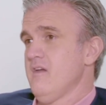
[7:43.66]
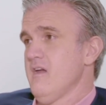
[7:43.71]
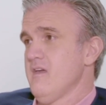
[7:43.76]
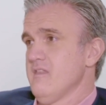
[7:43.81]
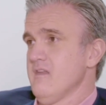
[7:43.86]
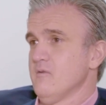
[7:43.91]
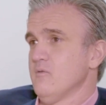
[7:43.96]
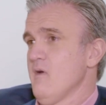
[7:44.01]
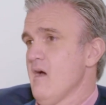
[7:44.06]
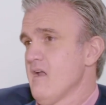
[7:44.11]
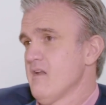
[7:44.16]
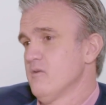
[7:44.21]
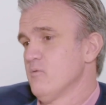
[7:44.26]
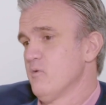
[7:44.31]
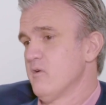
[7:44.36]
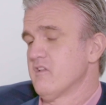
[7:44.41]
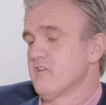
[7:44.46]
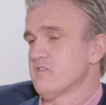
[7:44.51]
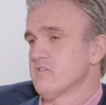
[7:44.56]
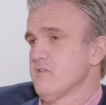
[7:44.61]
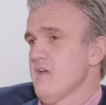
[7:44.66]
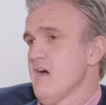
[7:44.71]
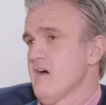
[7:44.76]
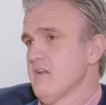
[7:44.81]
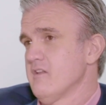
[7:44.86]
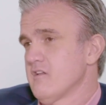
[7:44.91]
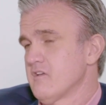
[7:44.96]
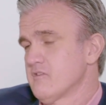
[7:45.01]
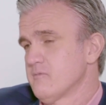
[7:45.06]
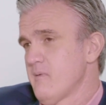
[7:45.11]
And then how did
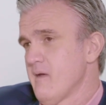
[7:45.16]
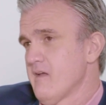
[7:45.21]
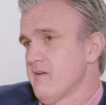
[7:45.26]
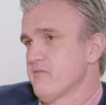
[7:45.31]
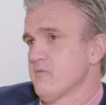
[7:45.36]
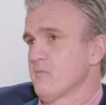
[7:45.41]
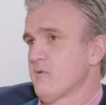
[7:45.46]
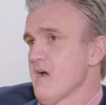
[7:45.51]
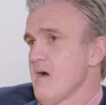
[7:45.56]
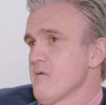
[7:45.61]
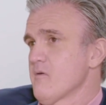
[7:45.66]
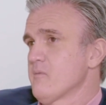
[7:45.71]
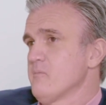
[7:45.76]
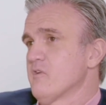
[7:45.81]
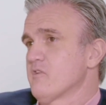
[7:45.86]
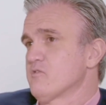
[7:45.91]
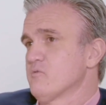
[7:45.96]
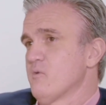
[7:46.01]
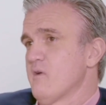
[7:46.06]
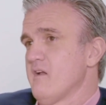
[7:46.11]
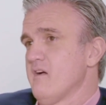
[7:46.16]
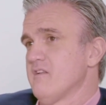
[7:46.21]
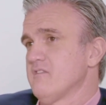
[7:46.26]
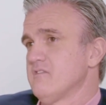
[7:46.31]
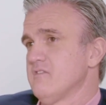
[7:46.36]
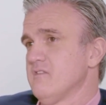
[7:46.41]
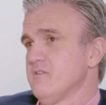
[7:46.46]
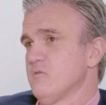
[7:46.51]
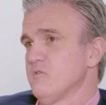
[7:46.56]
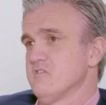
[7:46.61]
it expand from comic books? What
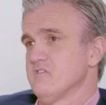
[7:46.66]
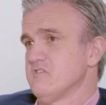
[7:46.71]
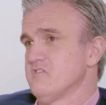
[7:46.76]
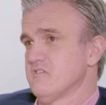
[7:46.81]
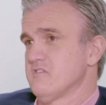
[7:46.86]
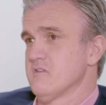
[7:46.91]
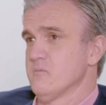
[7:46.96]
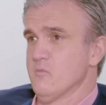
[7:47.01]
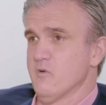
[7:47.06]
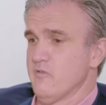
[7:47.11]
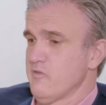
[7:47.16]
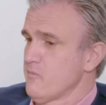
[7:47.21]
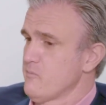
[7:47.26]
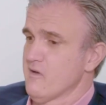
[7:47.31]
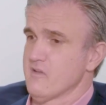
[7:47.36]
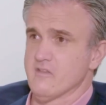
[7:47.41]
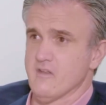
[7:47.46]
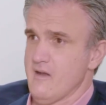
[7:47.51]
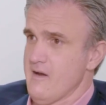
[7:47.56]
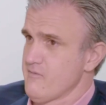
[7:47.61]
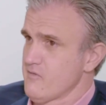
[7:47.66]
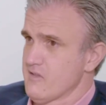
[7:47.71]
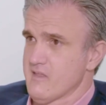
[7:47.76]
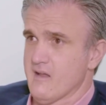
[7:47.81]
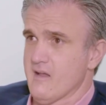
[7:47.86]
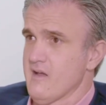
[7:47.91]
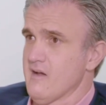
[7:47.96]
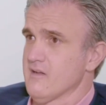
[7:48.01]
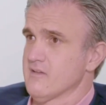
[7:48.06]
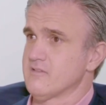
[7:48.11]
else? Was it just the movie? Did everything
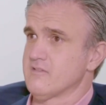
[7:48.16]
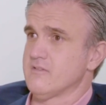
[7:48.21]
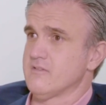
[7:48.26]
else?